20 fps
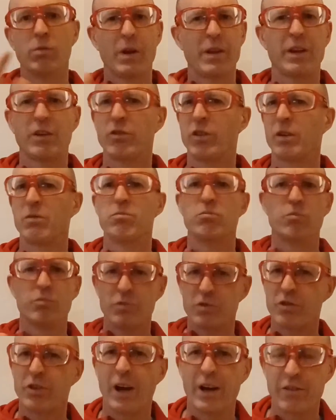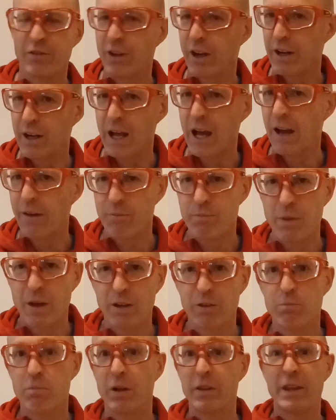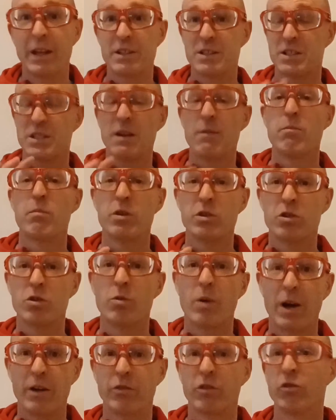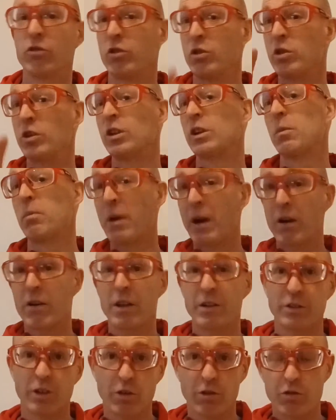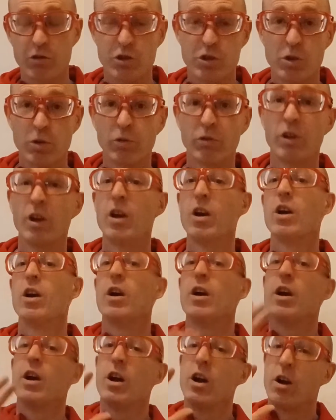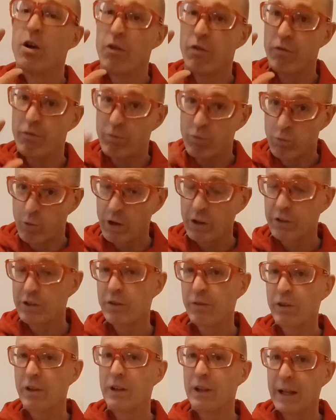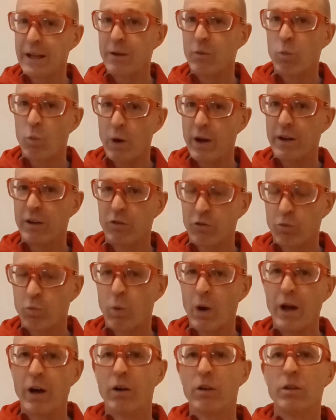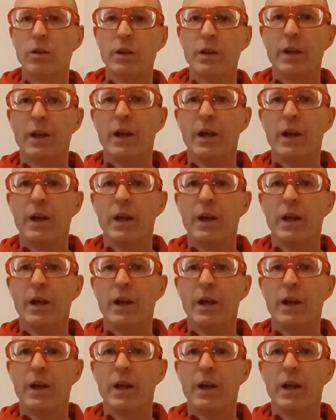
I think it's like size 9.5 men, but that's a 7.2 ounces, so you can compare that to other shoes. Relatively lightweight as well.